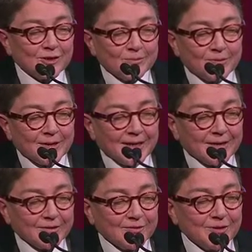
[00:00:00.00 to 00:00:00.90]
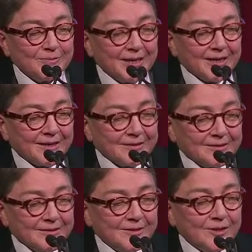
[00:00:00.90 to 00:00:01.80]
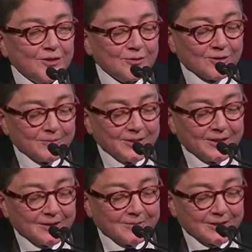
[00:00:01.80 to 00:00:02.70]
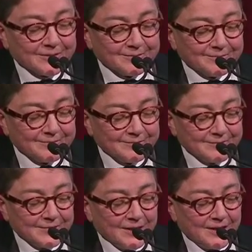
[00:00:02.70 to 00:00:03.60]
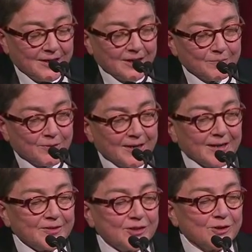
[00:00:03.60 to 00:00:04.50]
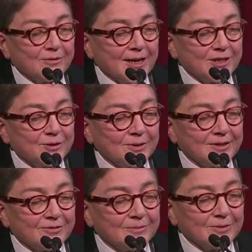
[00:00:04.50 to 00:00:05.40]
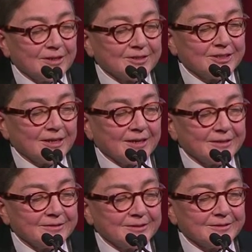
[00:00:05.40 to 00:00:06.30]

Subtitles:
proud of the man that you are becoming. I'm proud that you graduated from Bronx Science.